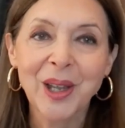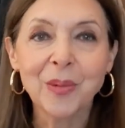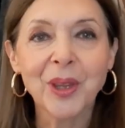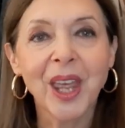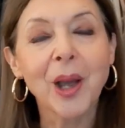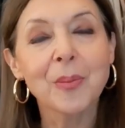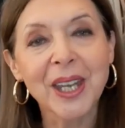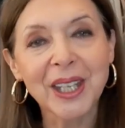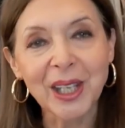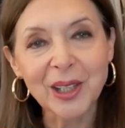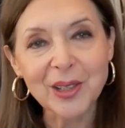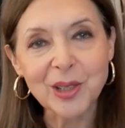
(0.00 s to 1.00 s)
without
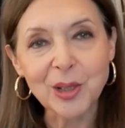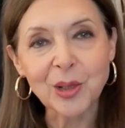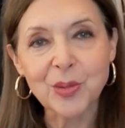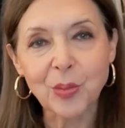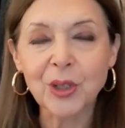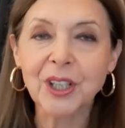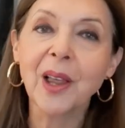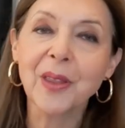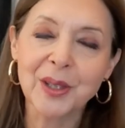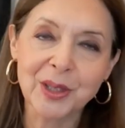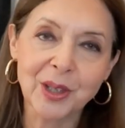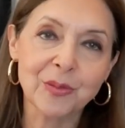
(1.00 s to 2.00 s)
making us look as what
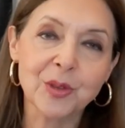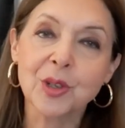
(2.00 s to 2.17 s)
others have